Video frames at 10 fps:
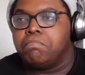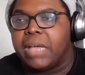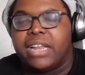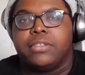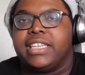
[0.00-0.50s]

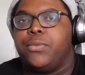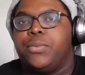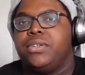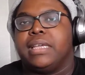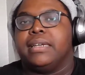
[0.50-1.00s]
I don't think he
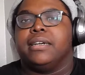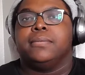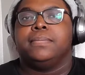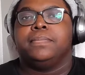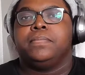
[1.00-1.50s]
would do that now.
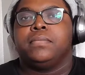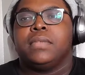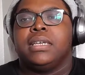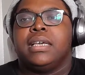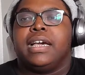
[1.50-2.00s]

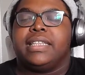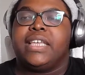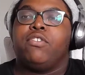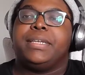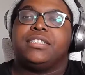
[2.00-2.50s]
I think
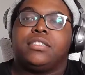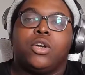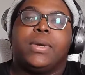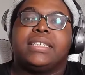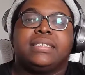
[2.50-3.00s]
he would be
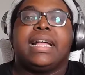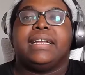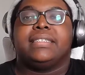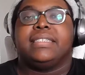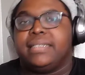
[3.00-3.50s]
so
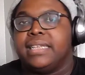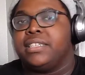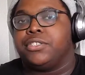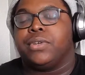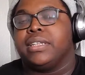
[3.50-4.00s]
excited to
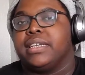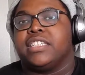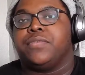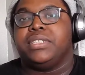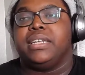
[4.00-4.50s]
test his strength
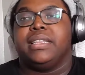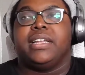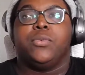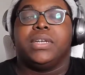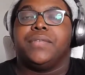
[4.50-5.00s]
against Vegeta that
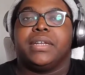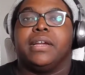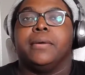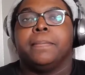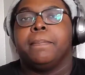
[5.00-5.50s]
he wouldn't even
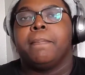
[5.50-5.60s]
care.